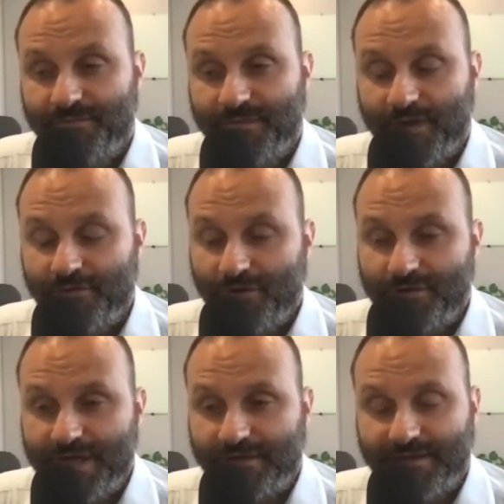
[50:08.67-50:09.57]
you know, no
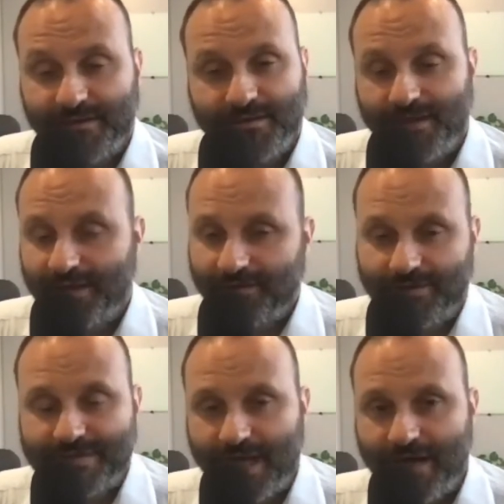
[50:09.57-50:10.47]
doubt that
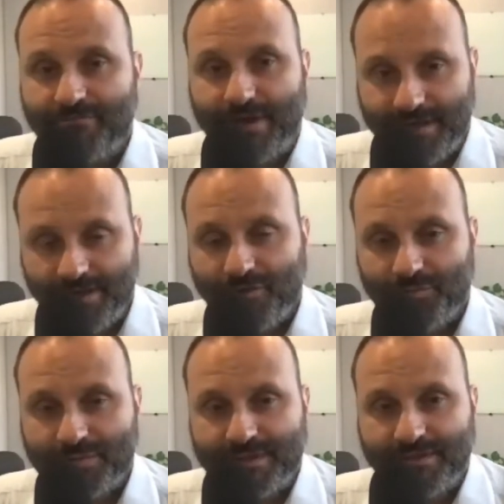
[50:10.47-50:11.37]
increased heart rate
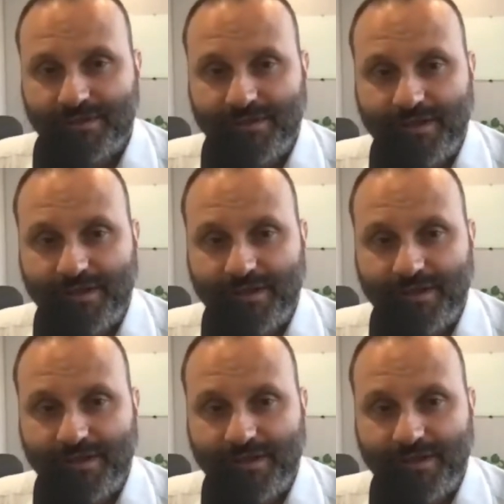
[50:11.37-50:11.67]
helps and, and,